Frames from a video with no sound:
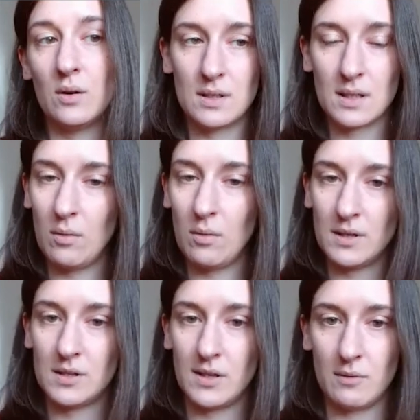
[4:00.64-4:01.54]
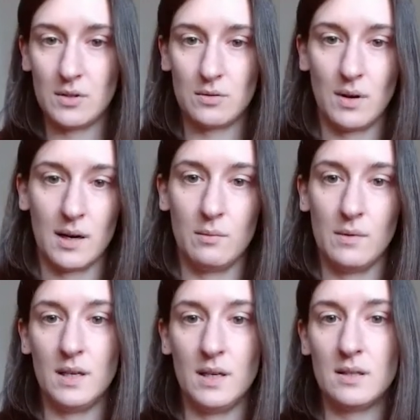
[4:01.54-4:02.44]
how much they were struggling with
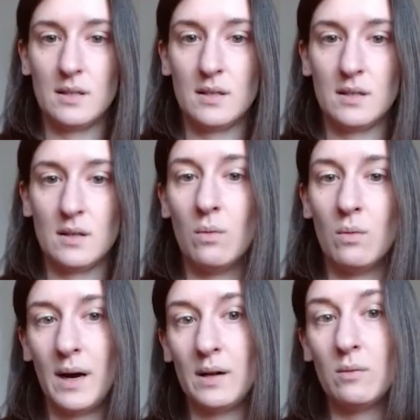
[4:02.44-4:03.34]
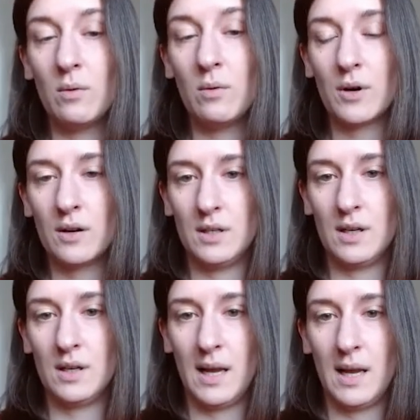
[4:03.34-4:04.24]
this while working on their
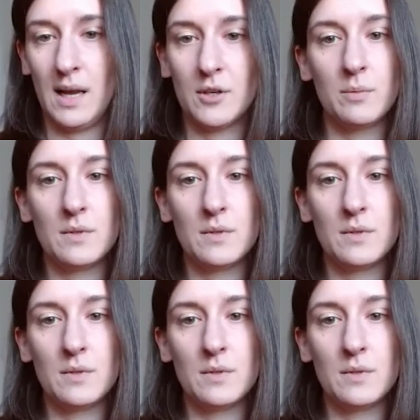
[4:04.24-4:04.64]
laptops.